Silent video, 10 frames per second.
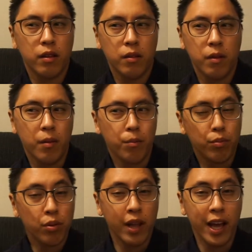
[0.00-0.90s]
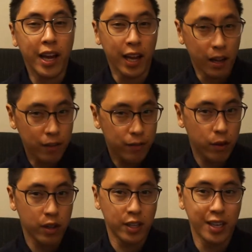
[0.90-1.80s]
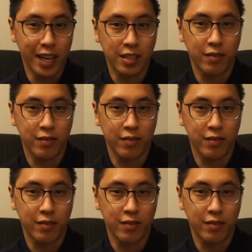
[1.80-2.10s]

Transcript: am planning for the next